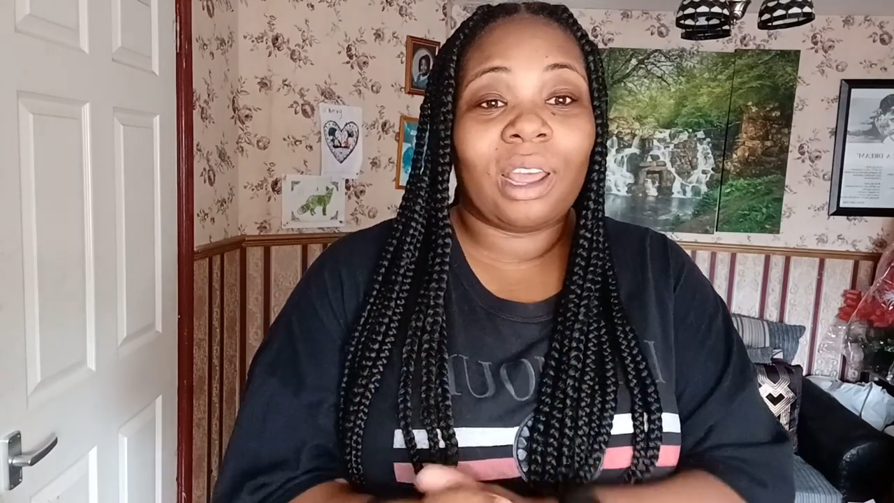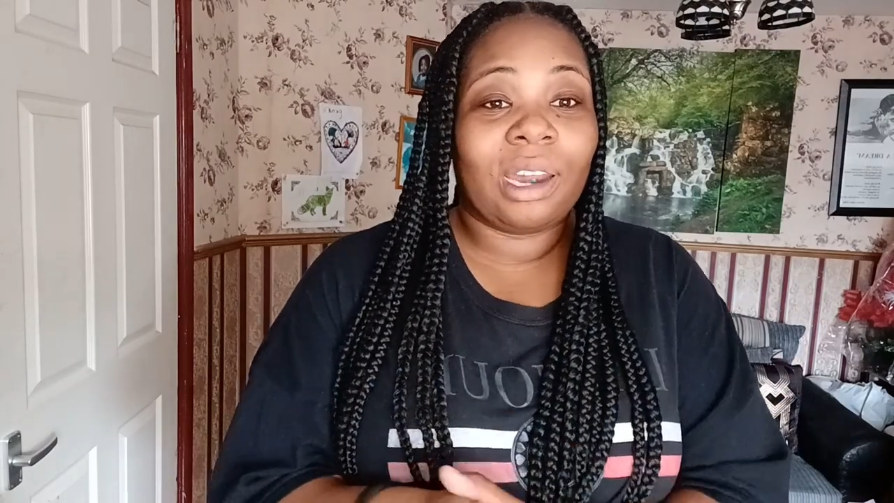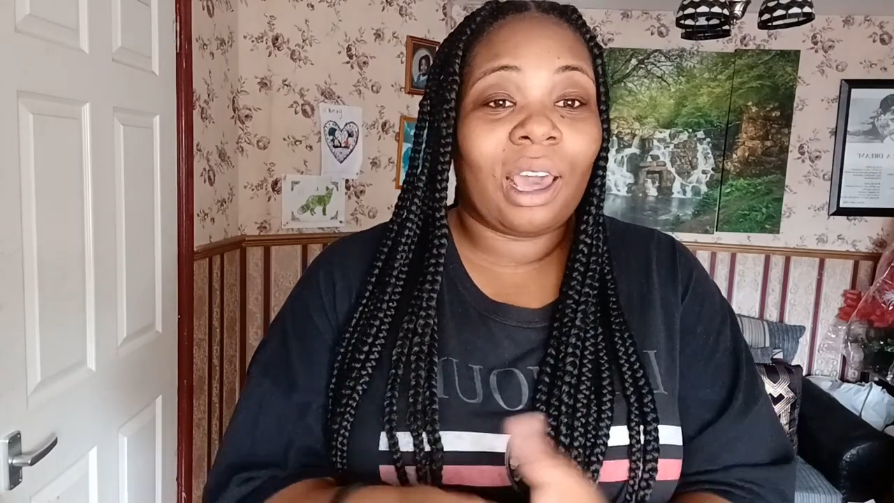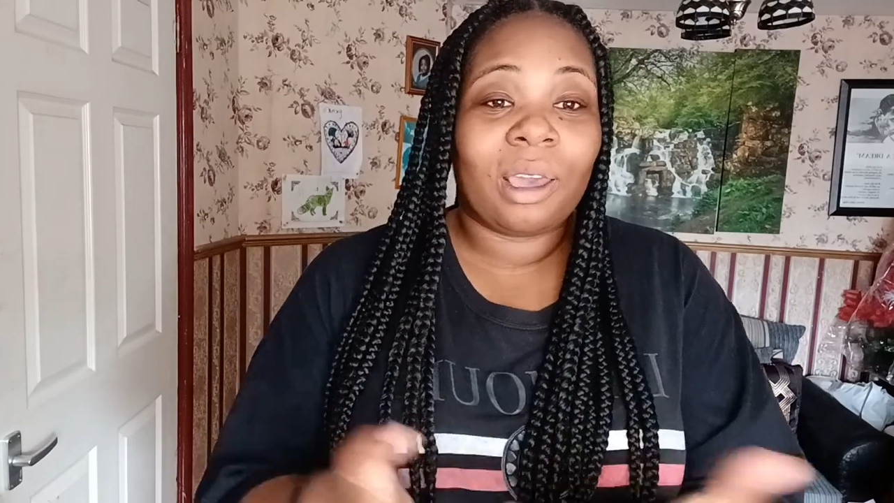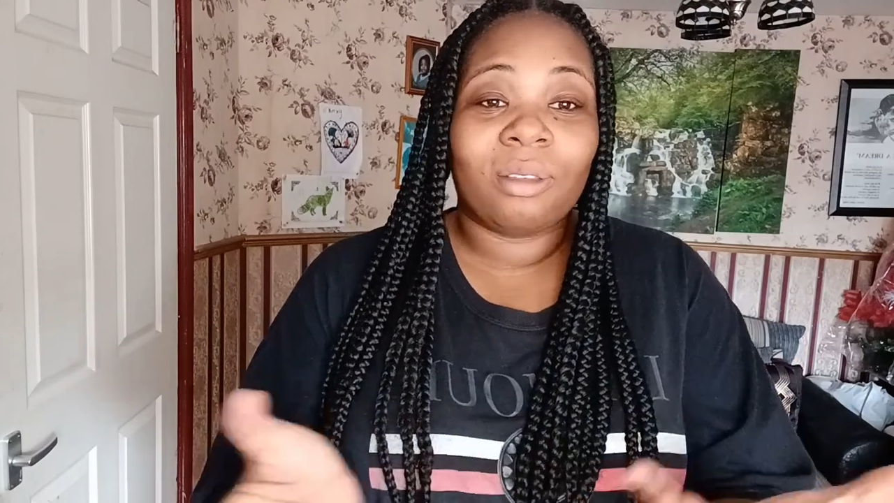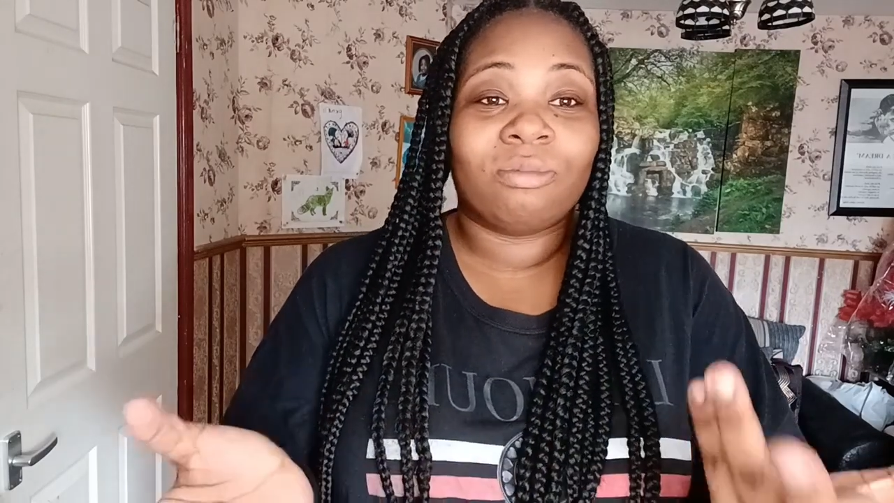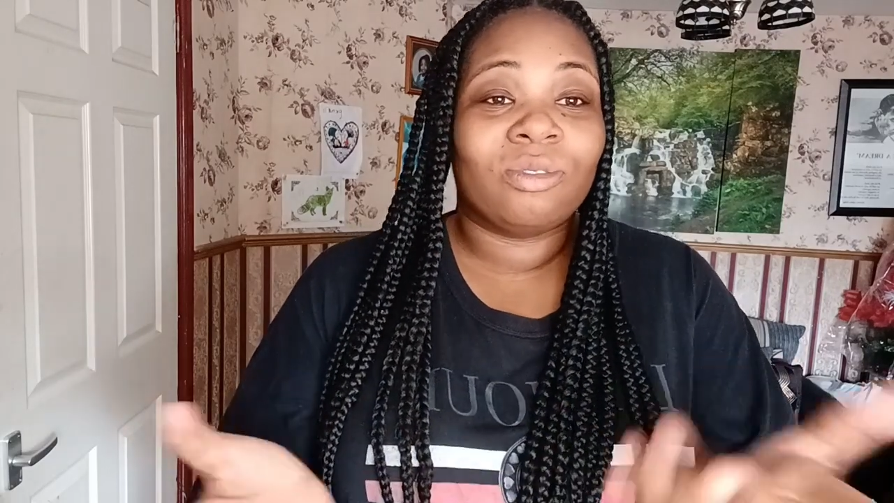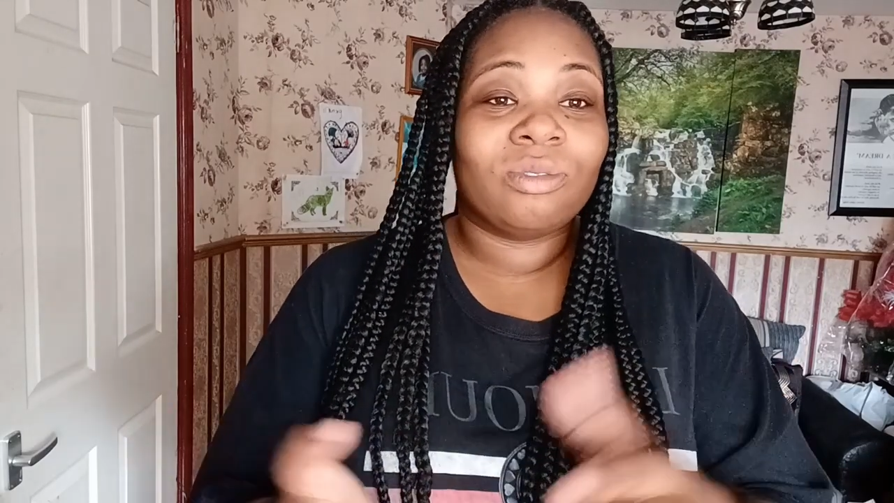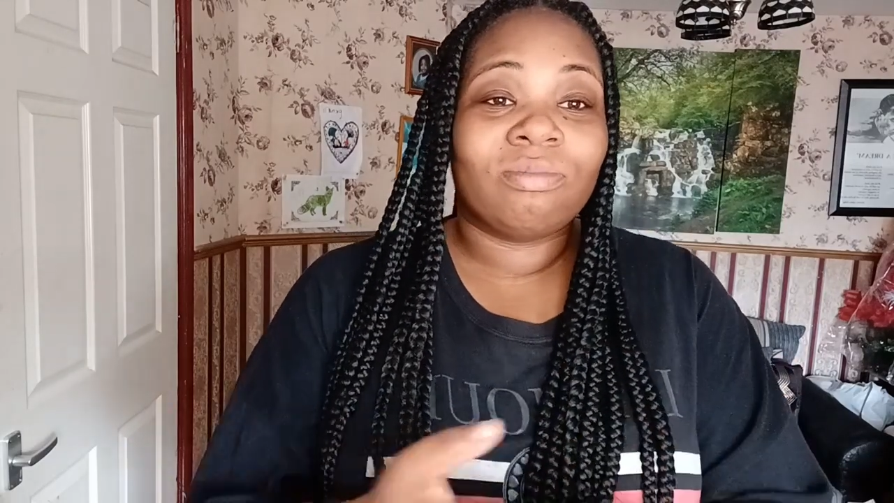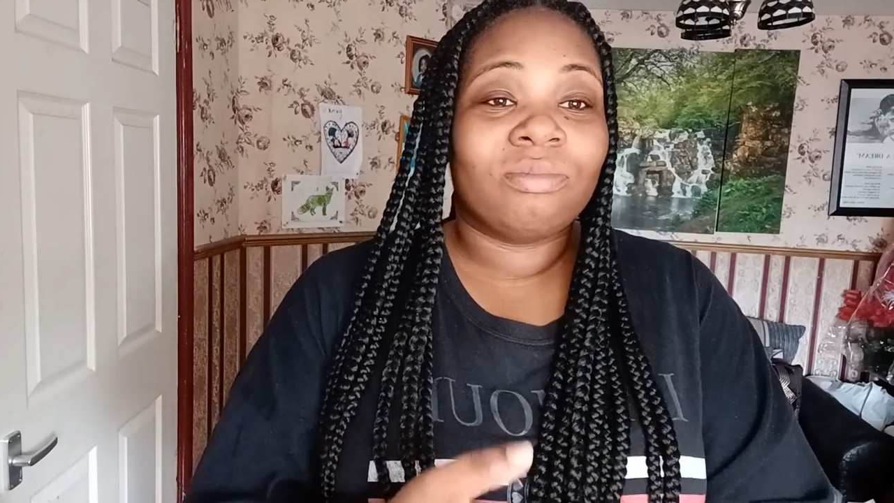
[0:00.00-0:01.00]
And I can
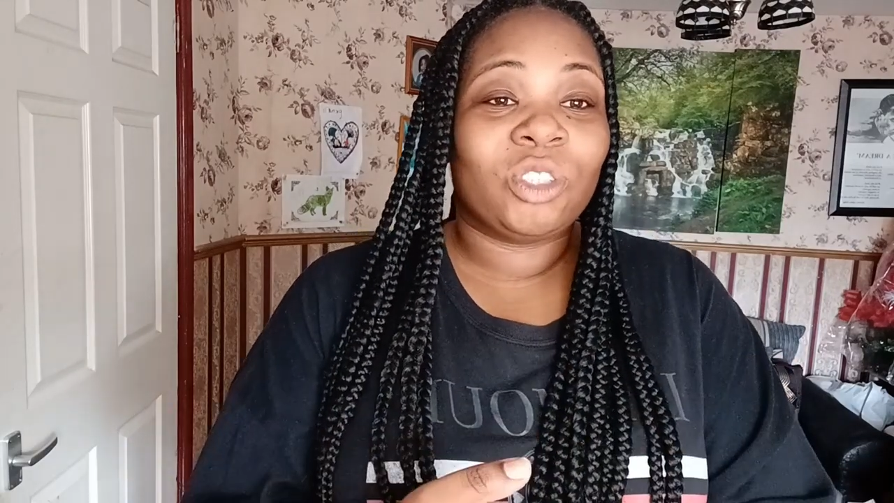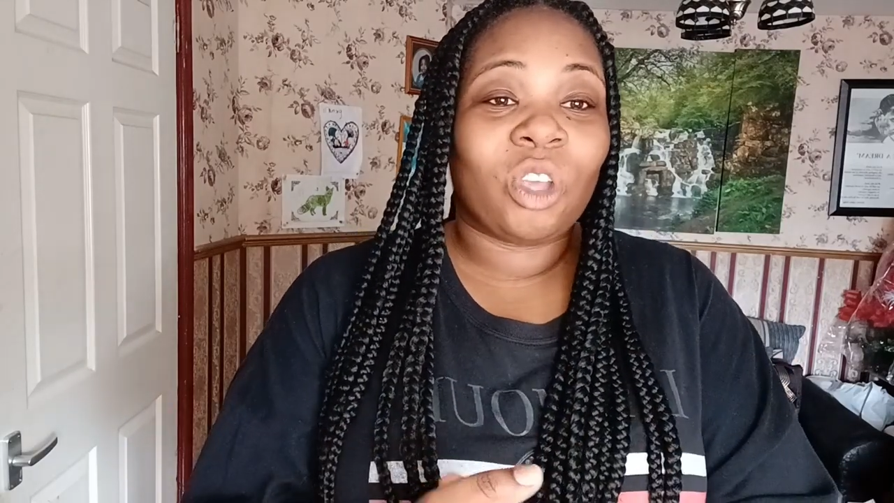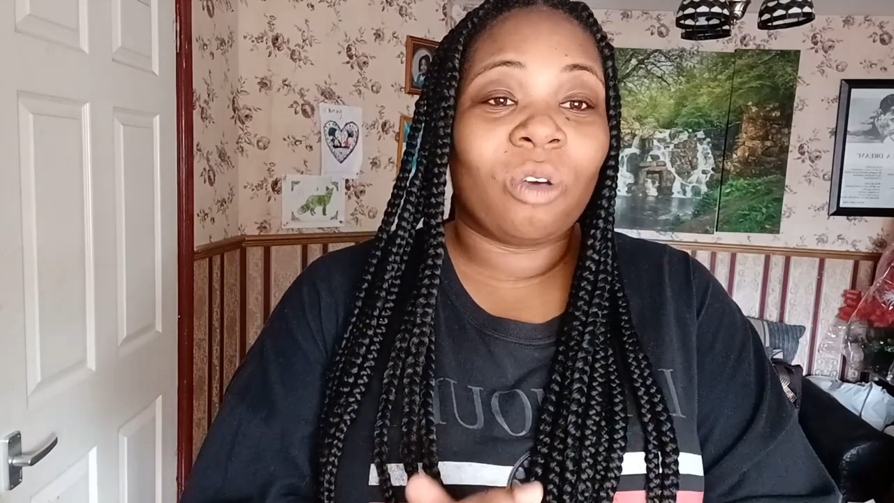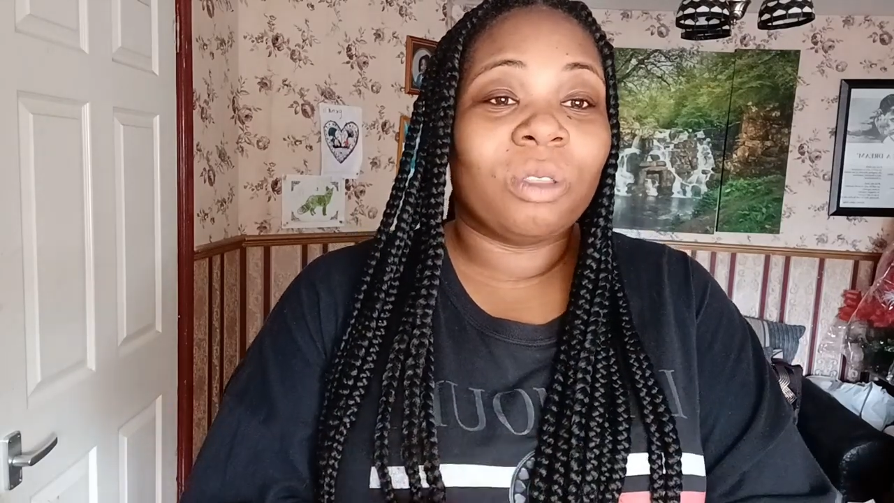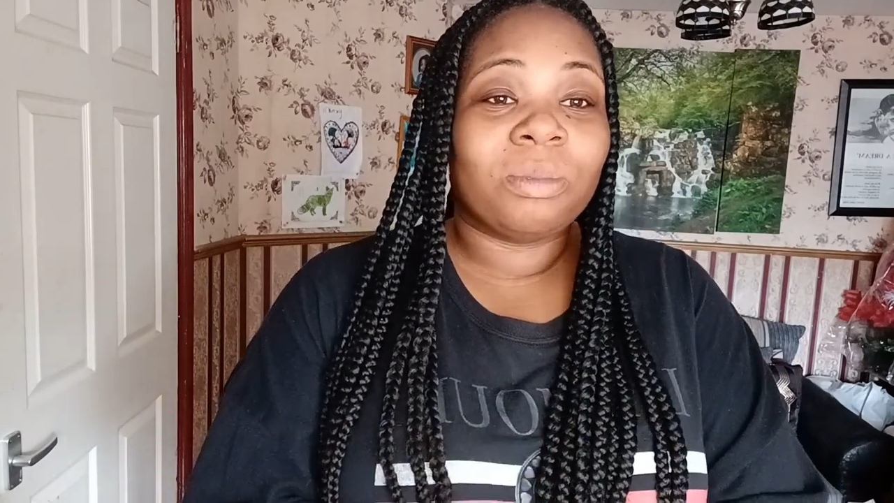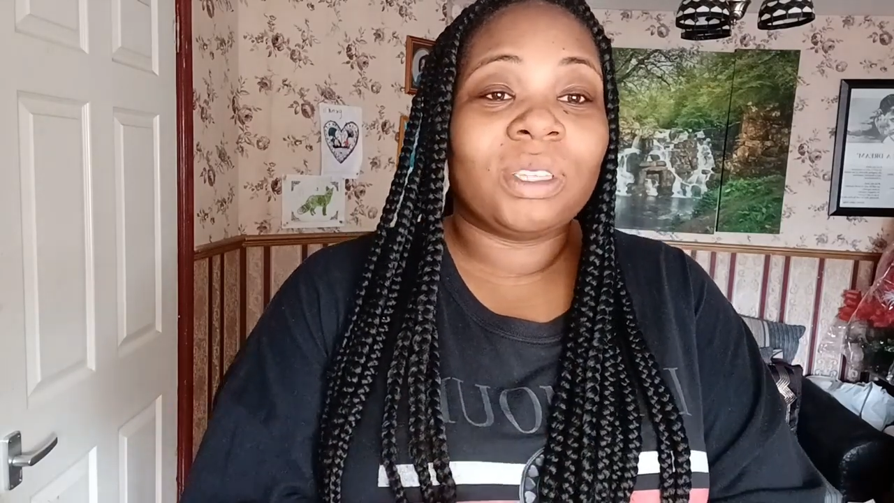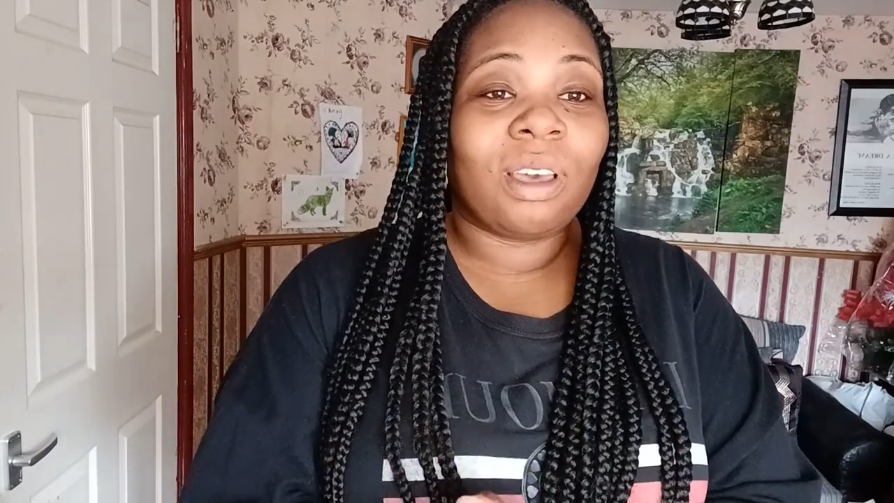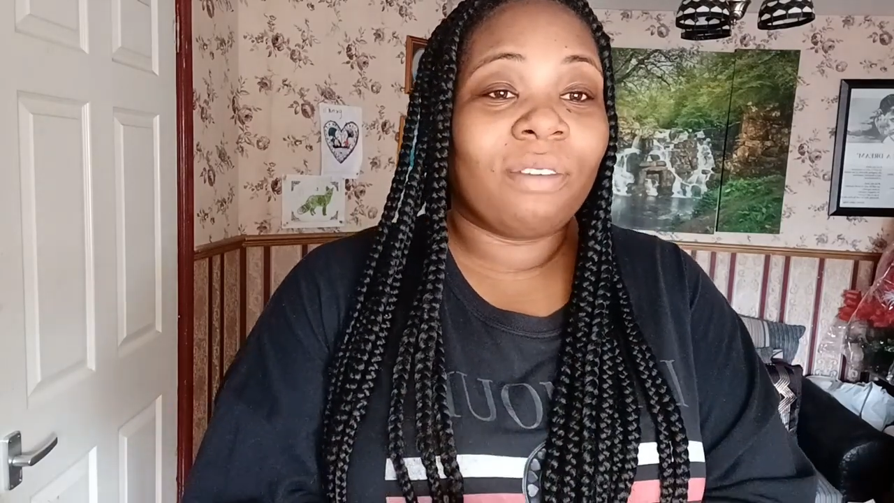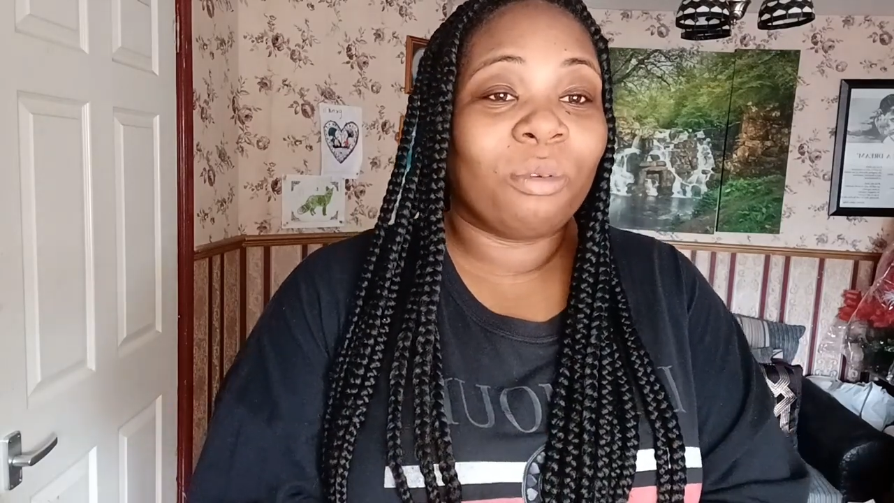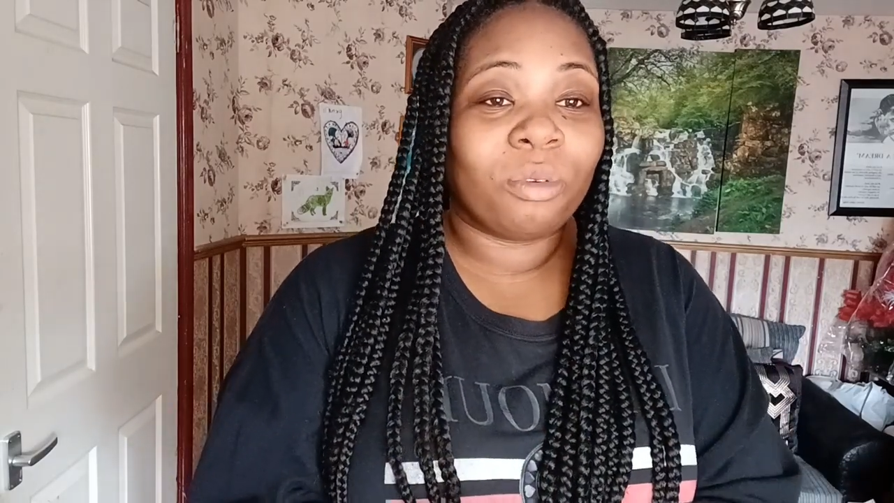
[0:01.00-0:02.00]
show them to
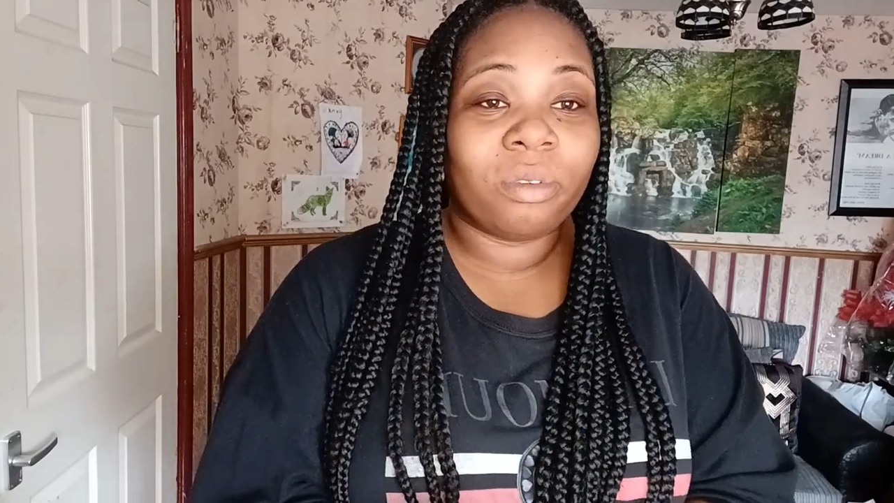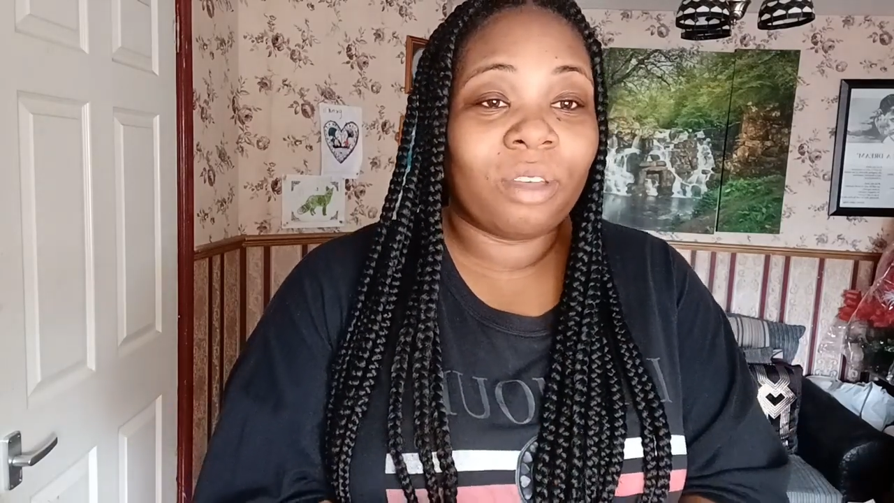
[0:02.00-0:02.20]
everyone,